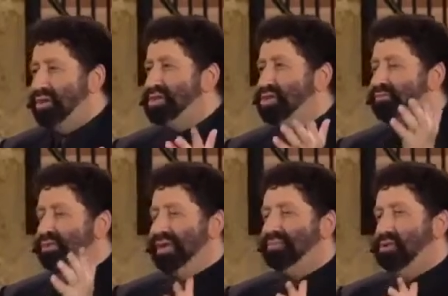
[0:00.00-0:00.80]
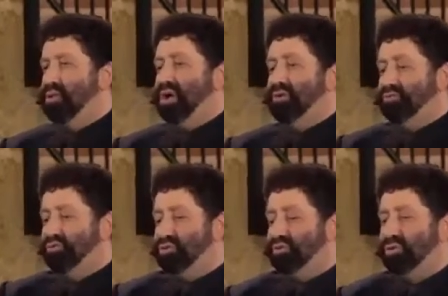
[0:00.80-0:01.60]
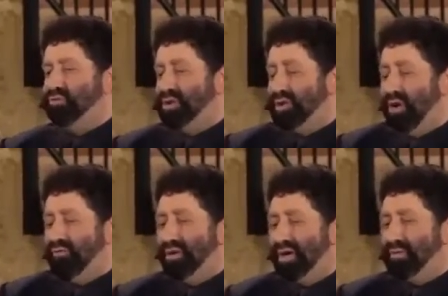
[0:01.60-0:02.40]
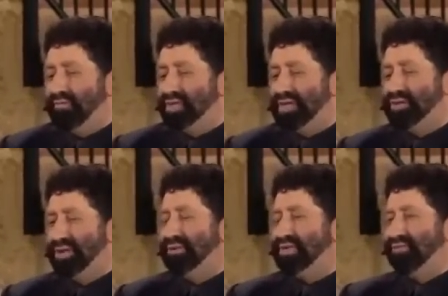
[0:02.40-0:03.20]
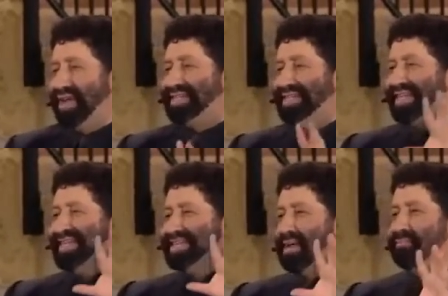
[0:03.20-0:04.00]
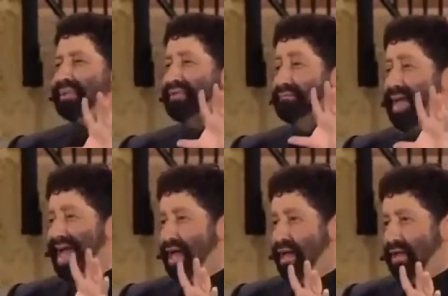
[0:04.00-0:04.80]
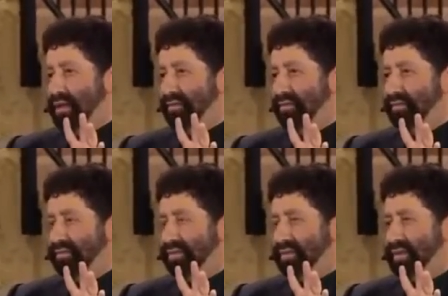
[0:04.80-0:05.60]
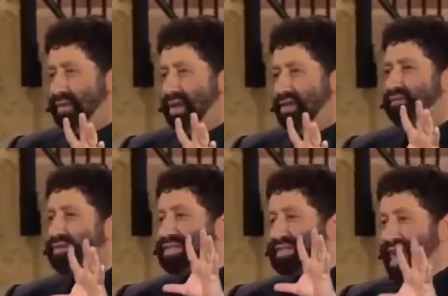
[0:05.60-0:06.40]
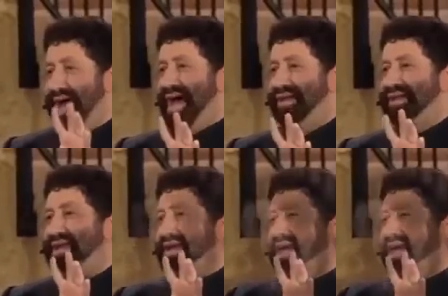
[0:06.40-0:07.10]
When the Supreme Court ruled for the offering up of children, it was facing the Temple of Baal, the facade.